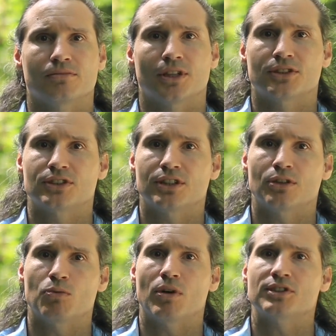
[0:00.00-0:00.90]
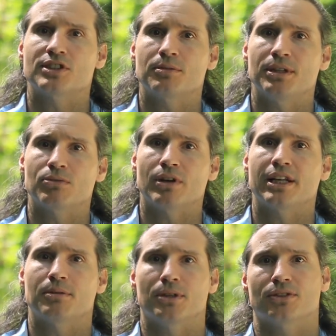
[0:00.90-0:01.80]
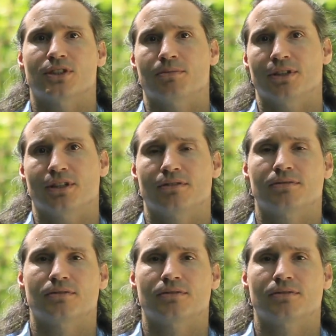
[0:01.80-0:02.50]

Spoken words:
that still wants to be right about something,